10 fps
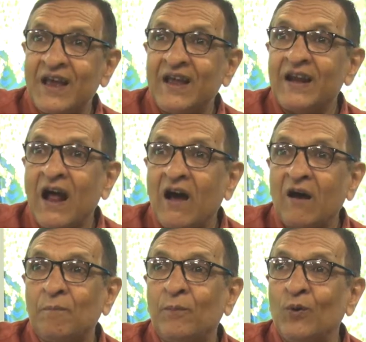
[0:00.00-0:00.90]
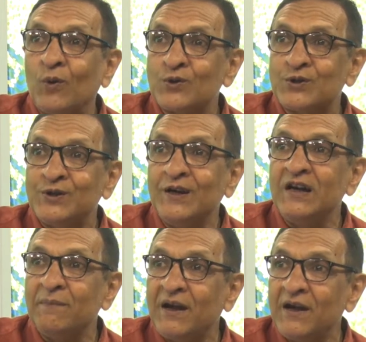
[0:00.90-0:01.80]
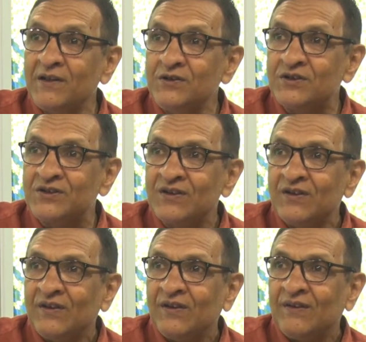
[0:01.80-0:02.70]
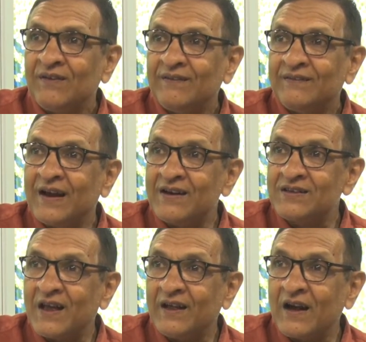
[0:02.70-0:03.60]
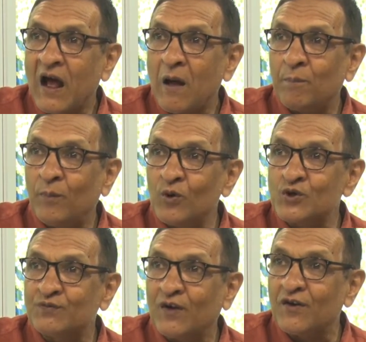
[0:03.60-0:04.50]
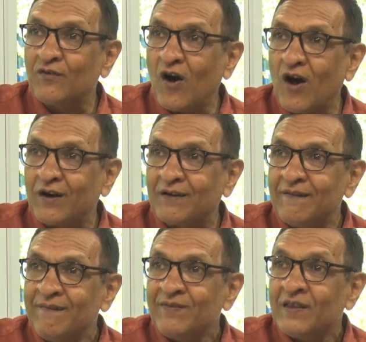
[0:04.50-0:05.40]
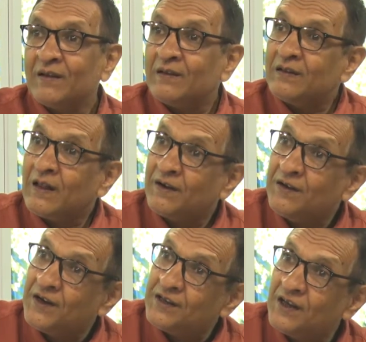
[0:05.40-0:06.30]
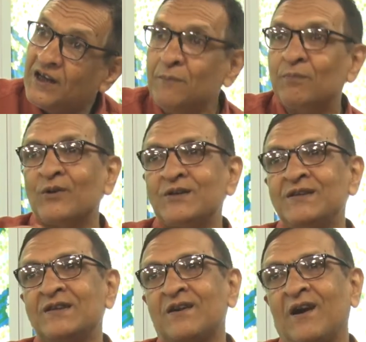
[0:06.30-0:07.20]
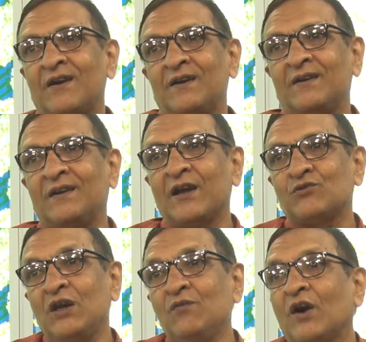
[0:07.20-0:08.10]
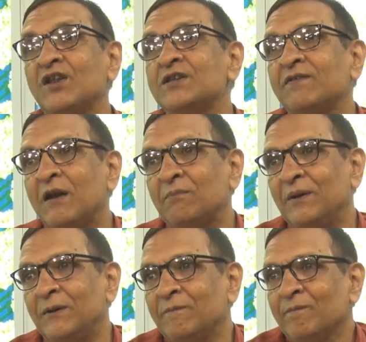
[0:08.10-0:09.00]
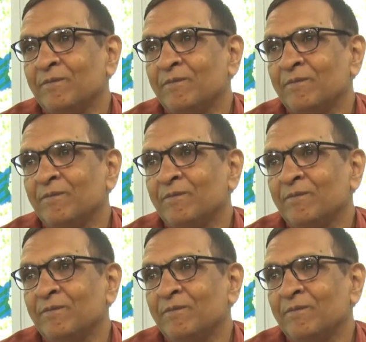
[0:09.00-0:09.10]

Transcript: the era of post-independence, that is the era of post-World War, the rethinking process started. Actually, what is development?